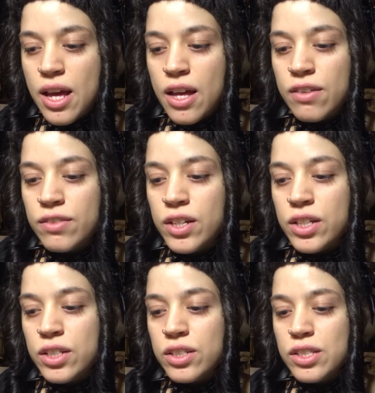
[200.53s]
have
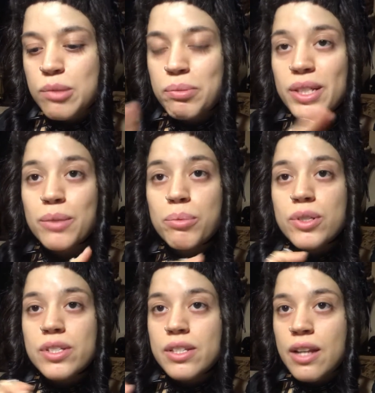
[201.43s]
a split
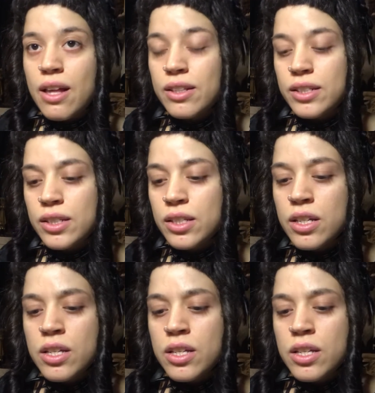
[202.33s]
personality.